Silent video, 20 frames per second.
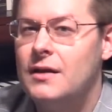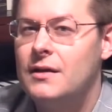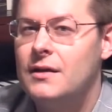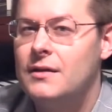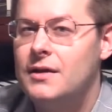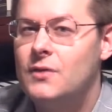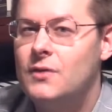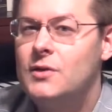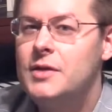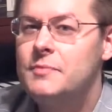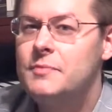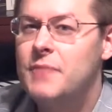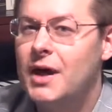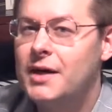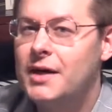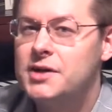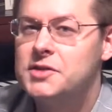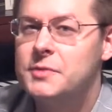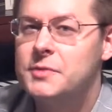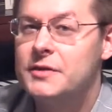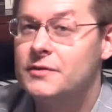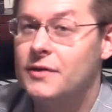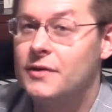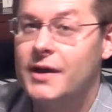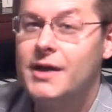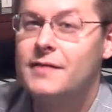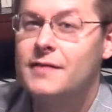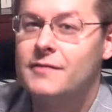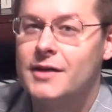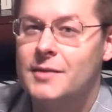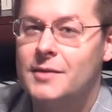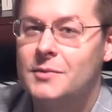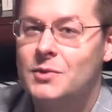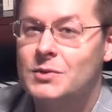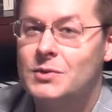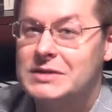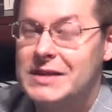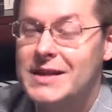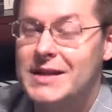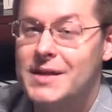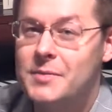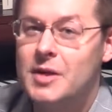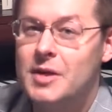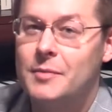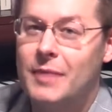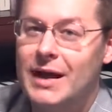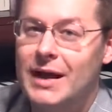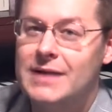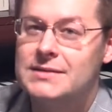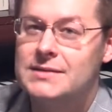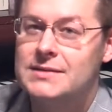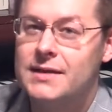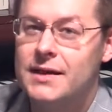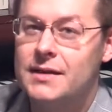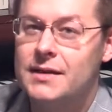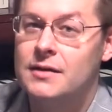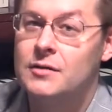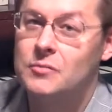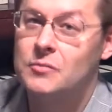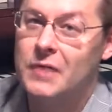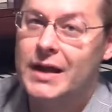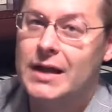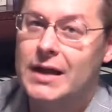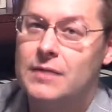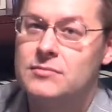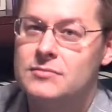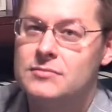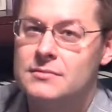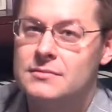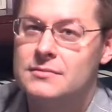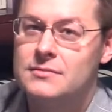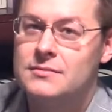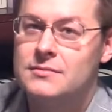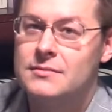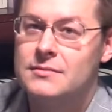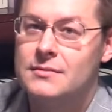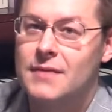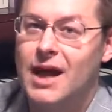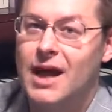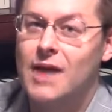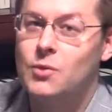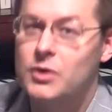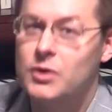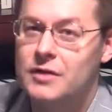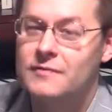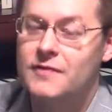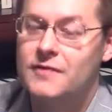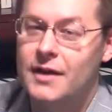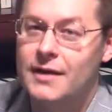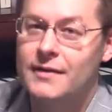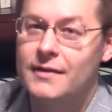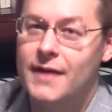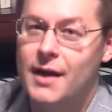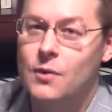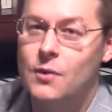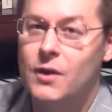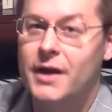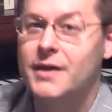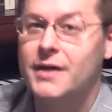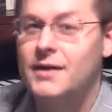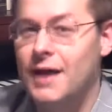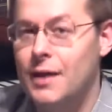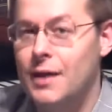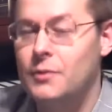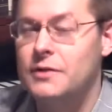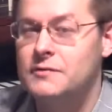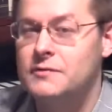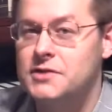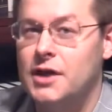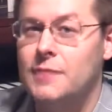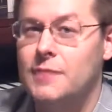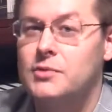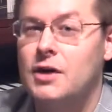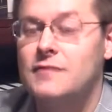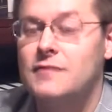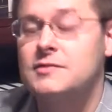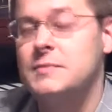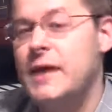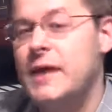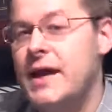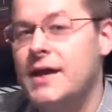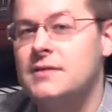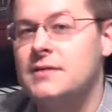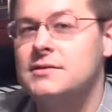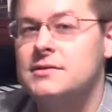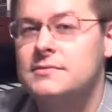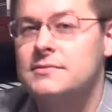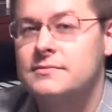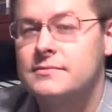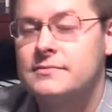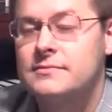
The only punishment for any of them was that Ibn Abbas said, well, I wouldn't have done it that way. I would have chopped off some heads.